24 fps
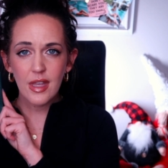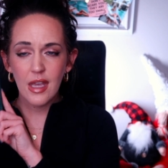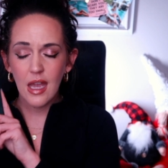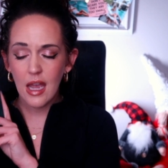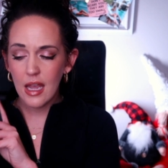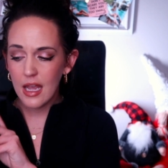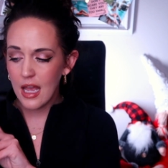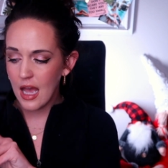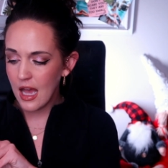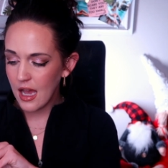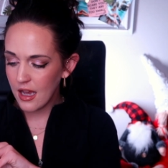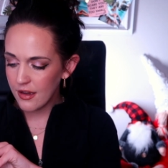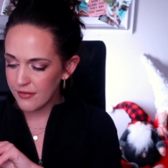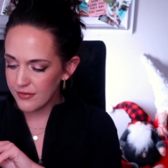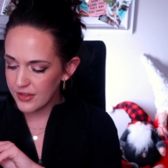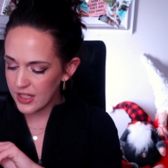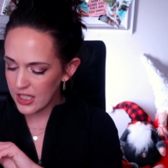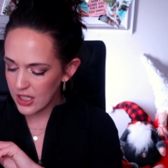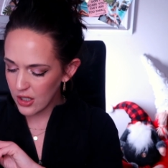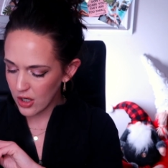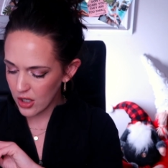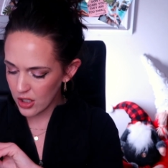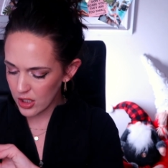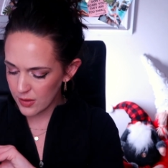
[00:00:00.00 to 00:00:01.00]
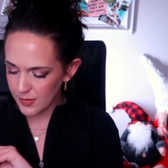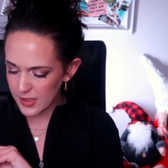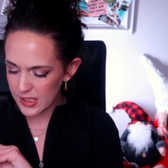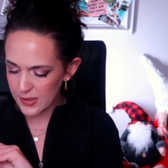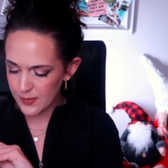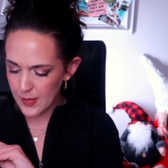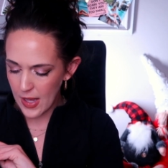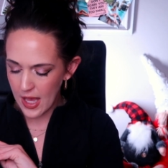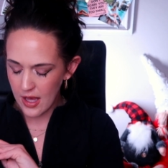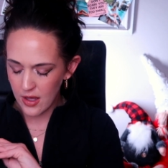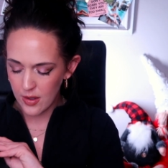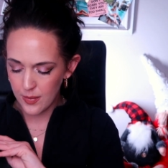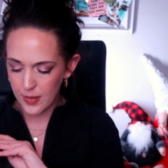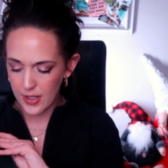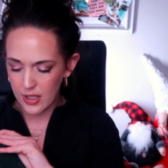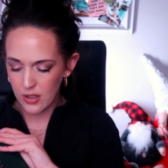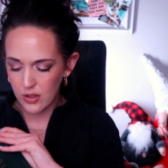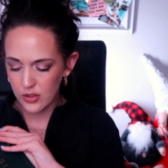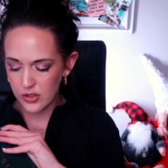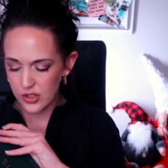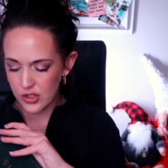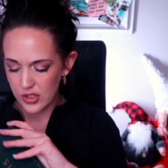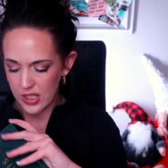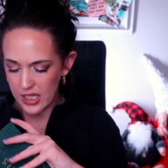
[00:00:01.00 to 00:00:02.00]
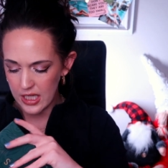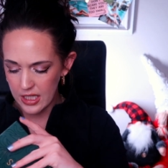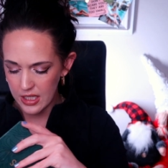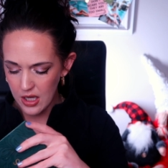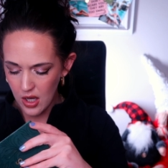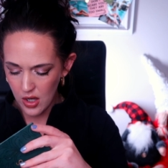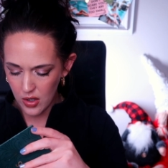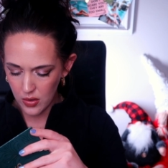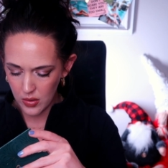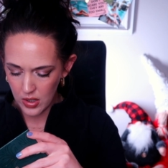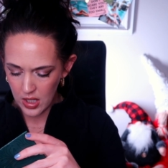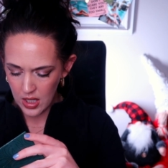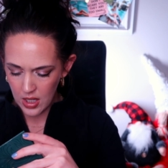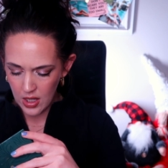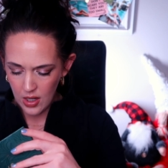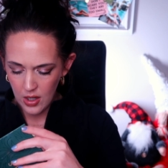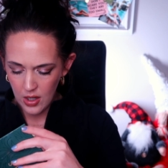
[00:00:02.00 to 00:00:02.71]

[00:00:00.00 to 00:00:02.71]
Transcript: I have the Artemis palette by Alter Ego,